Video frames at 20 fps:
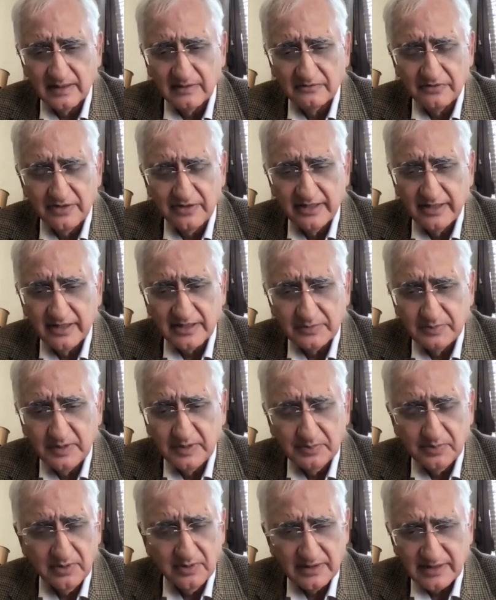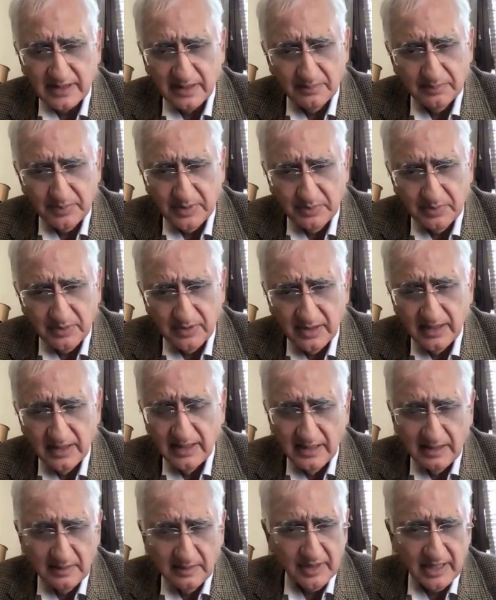various people, some people
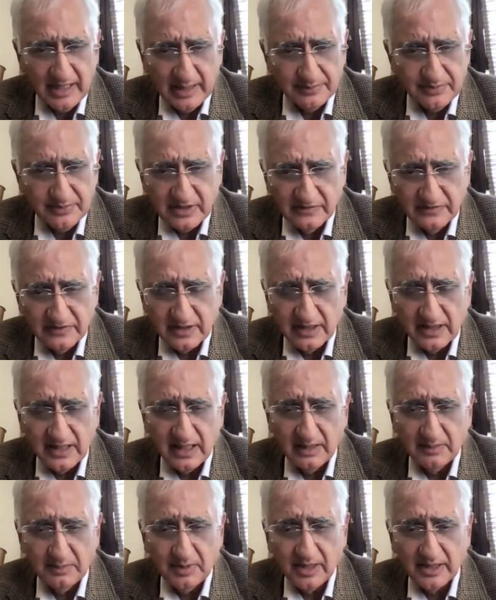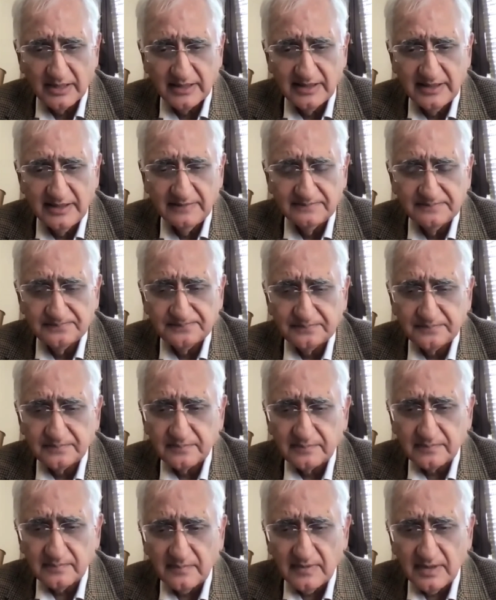perhaps even in our party,
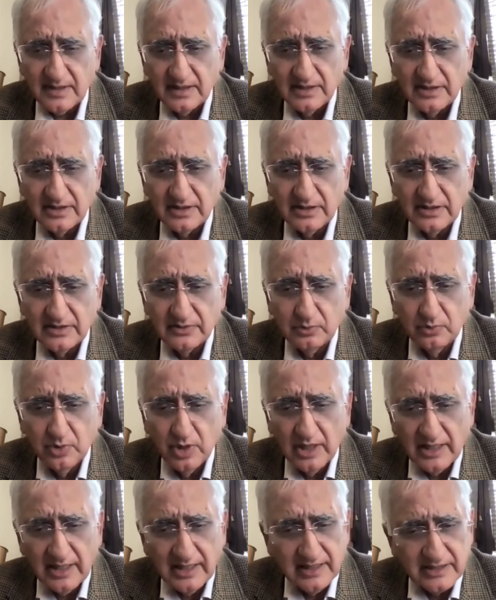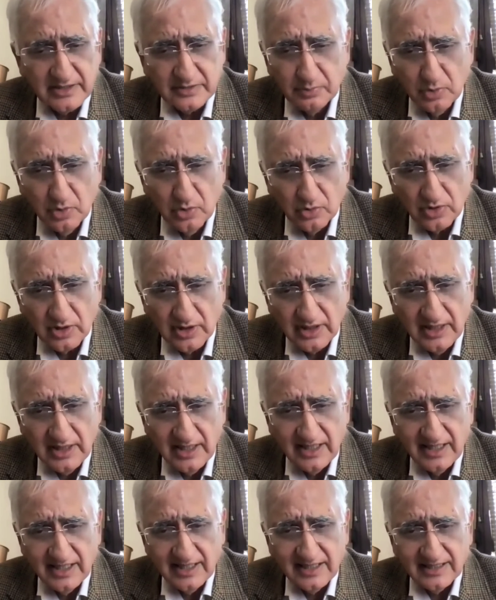the workers' mood
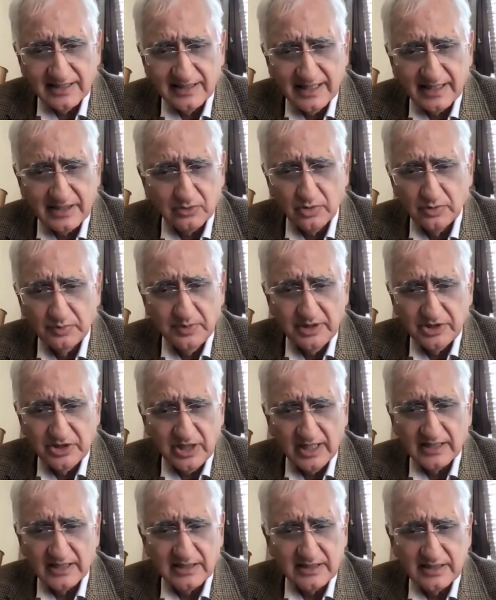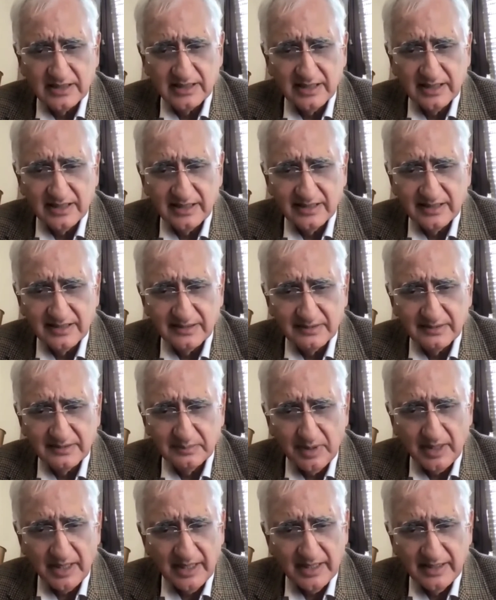that could be judged
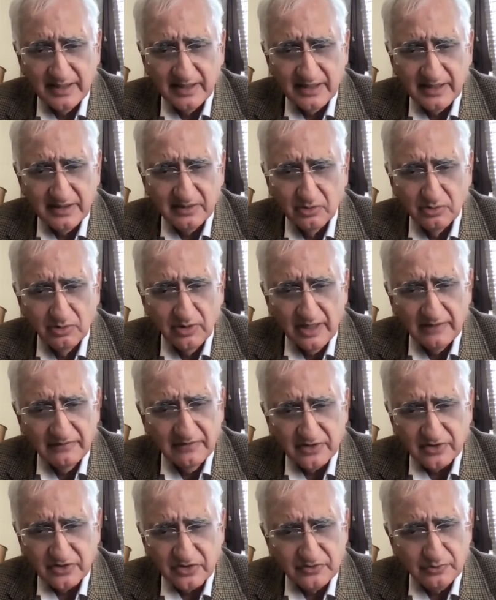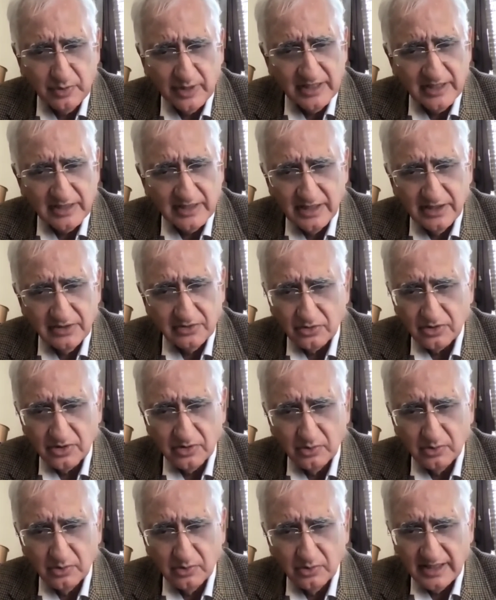by whoever went into
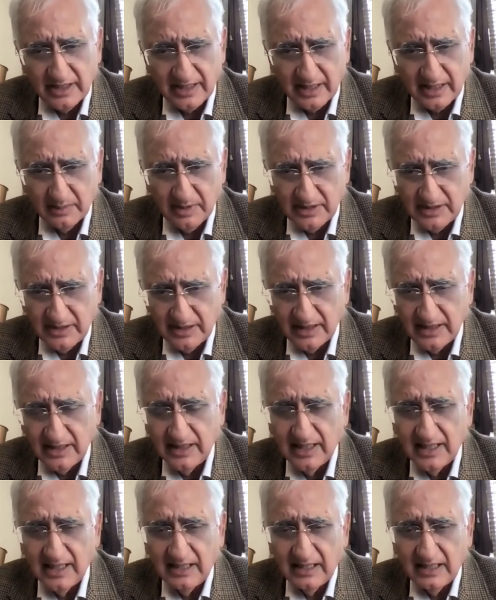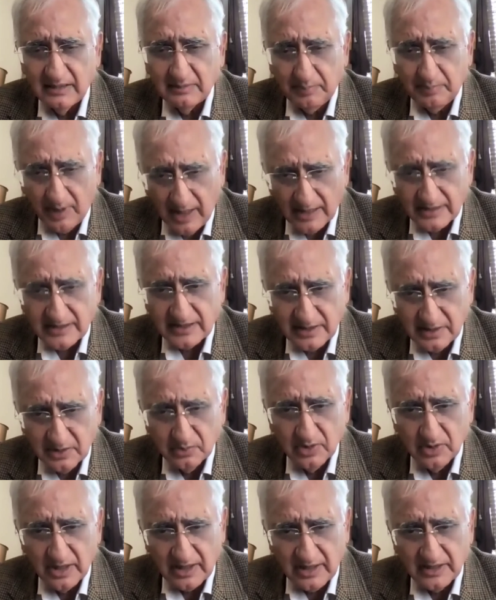the working committee, past the
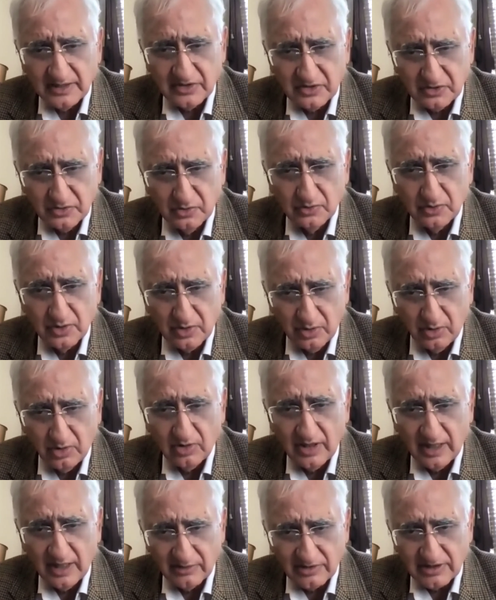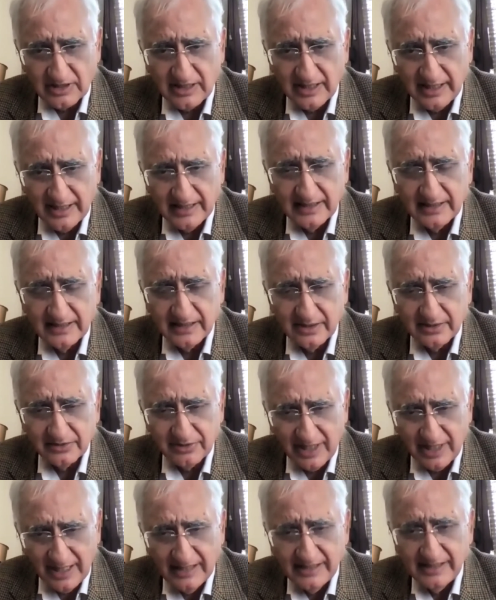workers who were all outside
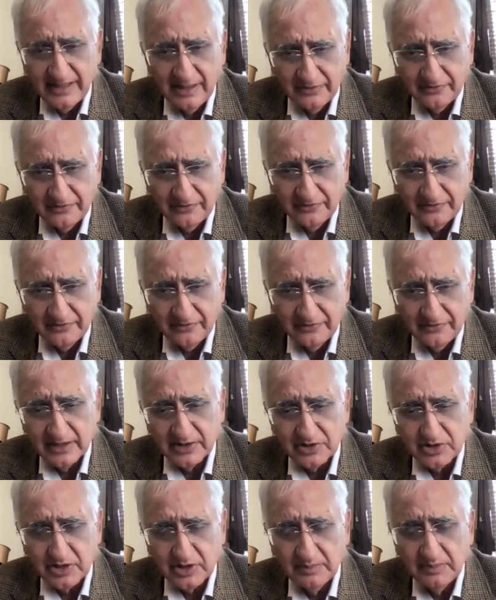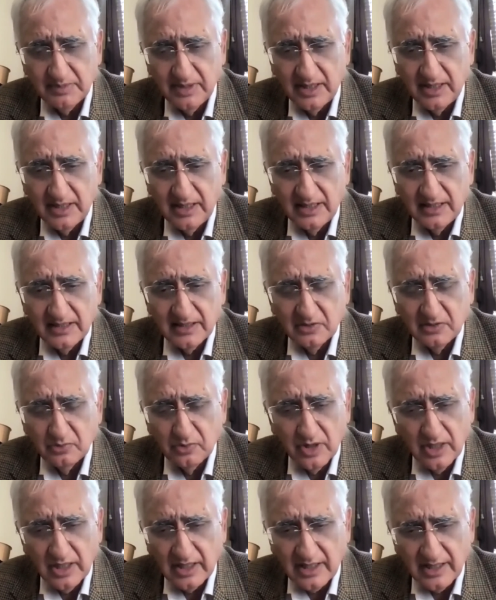rallying for the real leadership,
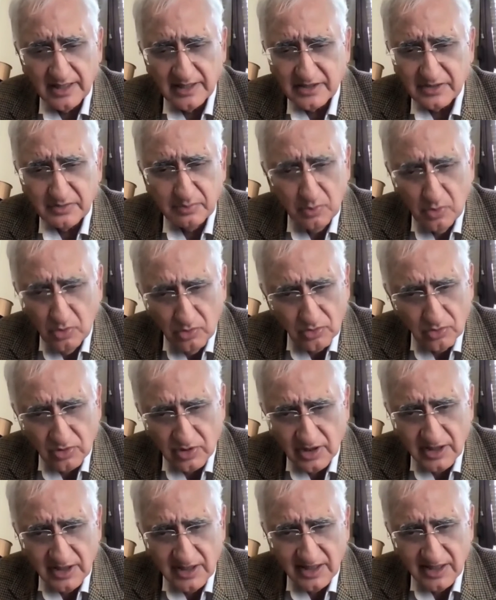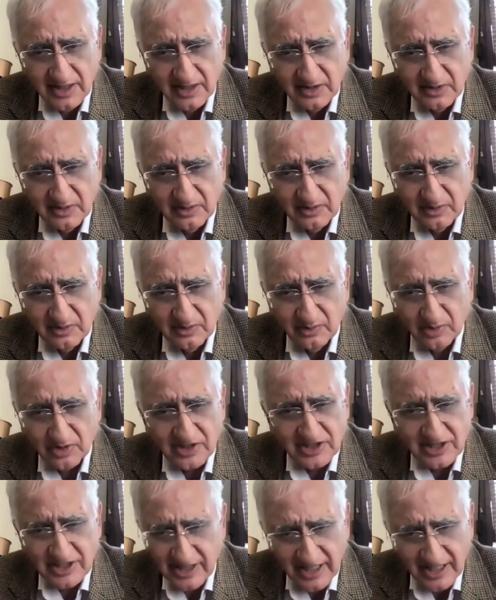the workers' mood
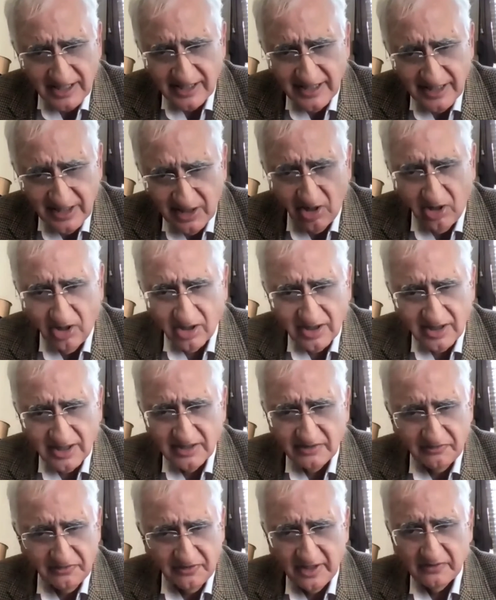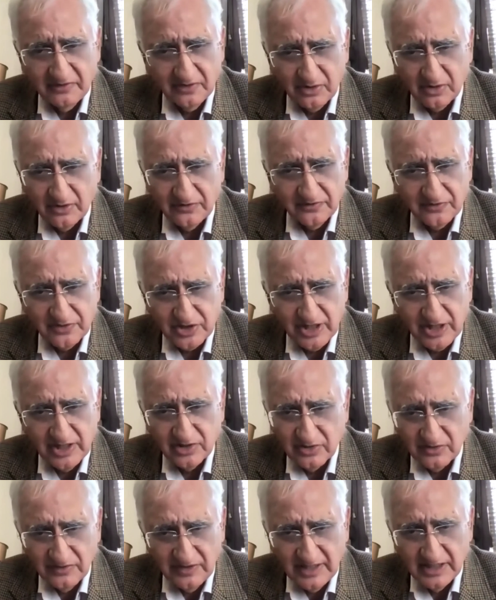was certainly not in favor of
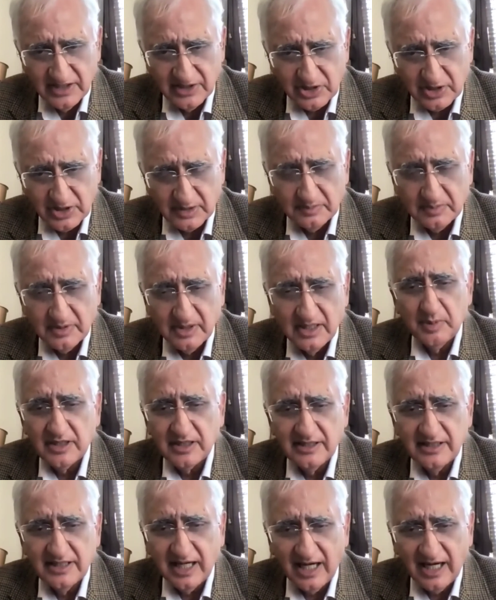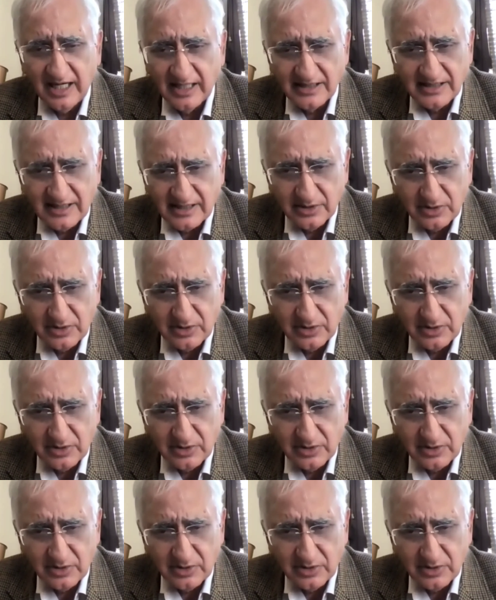change of leadership. The answer